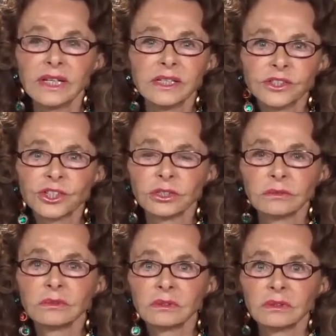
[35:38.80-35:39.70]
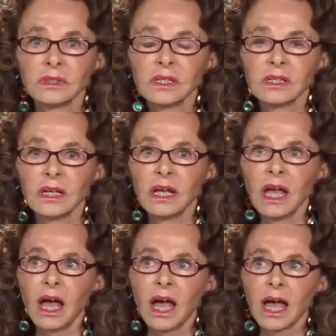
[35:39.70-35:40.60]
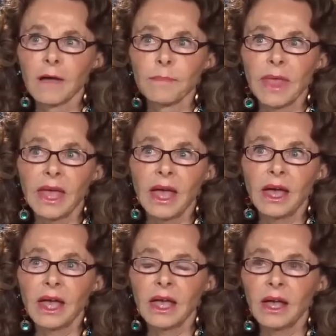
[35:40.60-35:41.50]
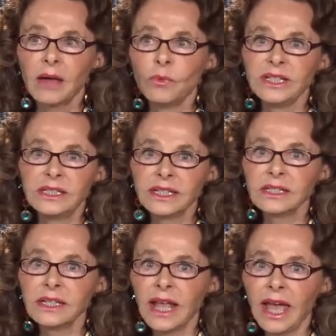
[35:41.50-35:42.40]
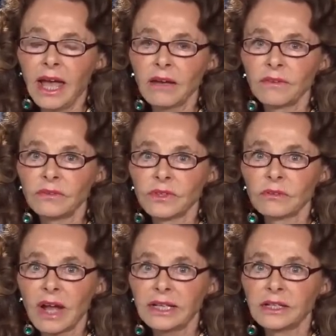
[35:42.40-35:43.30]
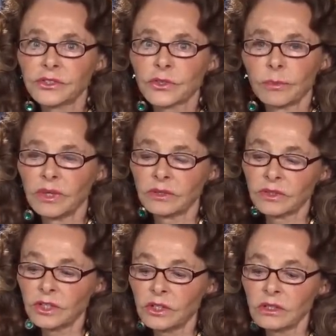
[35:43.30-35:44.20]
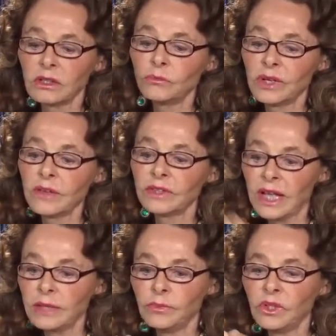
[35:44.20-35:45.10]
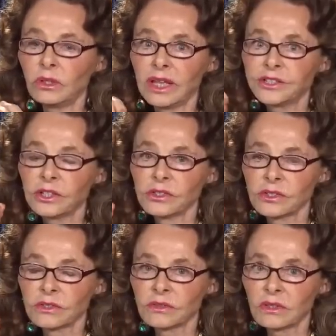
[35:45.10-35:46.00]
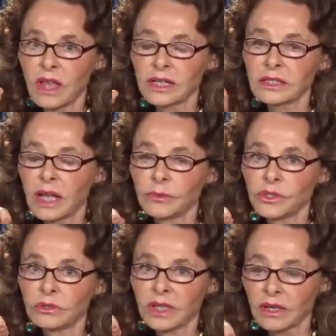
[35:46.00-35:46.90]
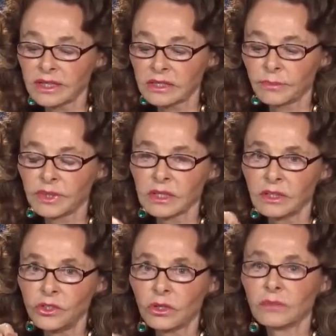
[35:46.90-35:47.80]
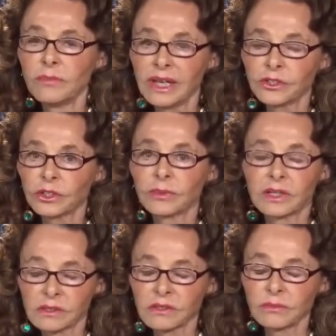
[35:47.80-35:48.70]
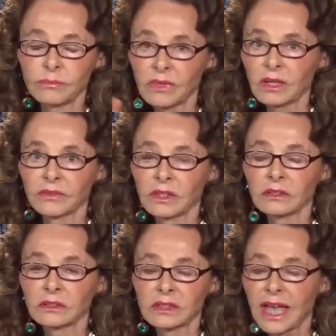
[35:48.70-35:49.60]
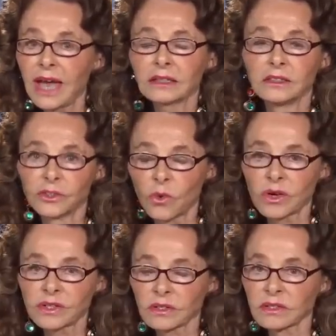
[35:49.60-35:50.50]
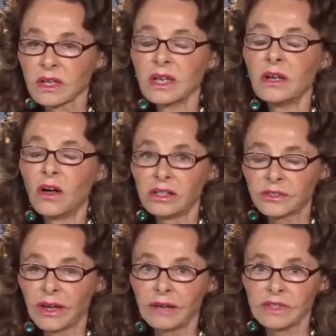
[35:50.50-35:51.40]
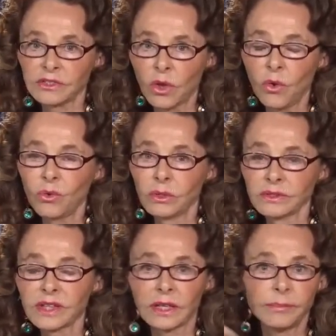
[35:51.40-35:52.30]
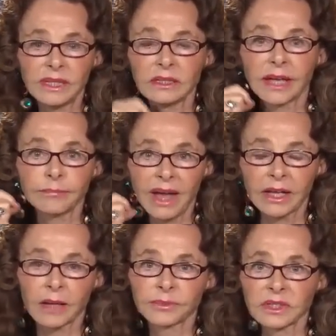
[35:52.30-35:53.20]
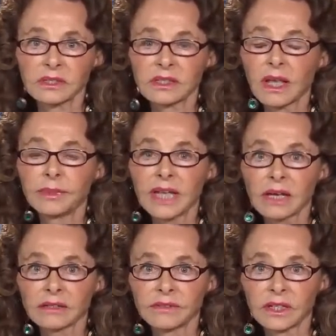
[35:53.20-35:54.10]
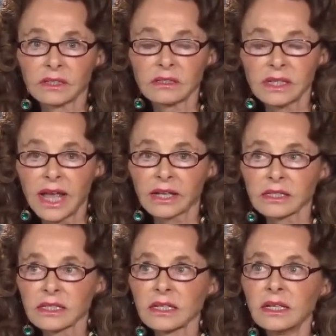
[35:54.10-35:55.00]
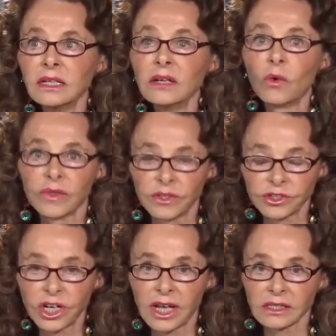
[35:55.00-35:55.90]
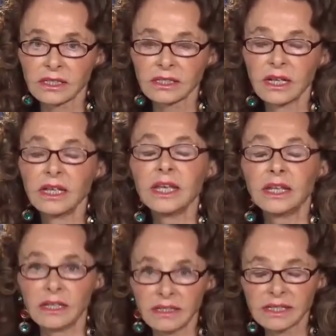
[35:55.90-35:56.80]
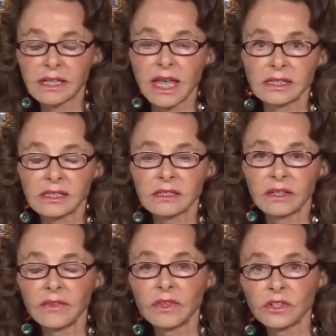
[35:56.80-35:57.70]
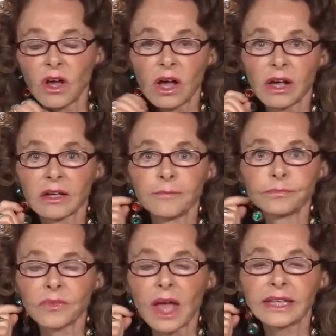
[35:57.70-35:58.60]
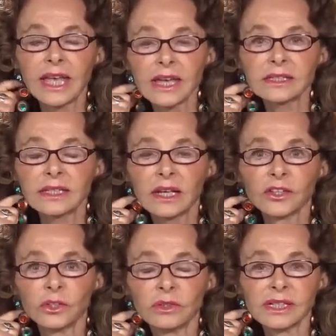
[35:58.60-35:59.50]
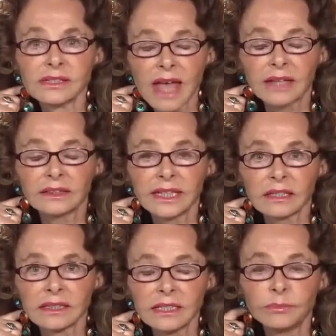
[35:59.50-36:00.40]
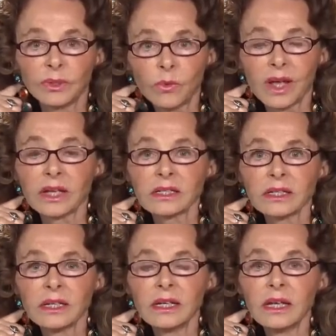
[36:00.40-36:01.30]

an inch. Uh, we didn't have the right instrument that in, in, mutilations, a lot of times you carry something and you can measure because uh, the cattle and horses also have these holes that can be like biopsies coming out of their necks or their chest. And in this case, in the dog, I can't tell you exactly how deep it went,